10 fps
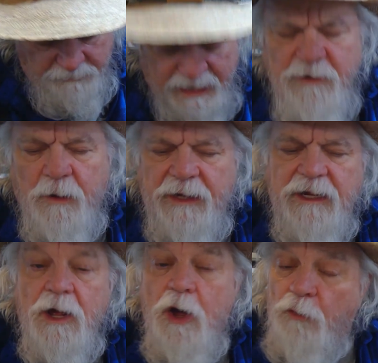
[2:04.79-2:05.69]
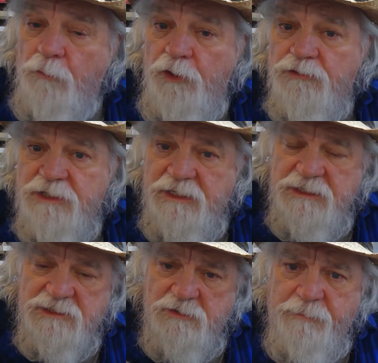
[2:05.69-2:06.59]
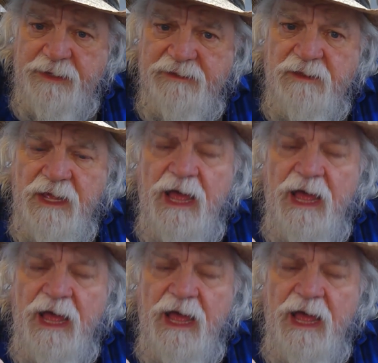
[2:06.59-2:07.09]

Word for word: But anyway, we're using this to be,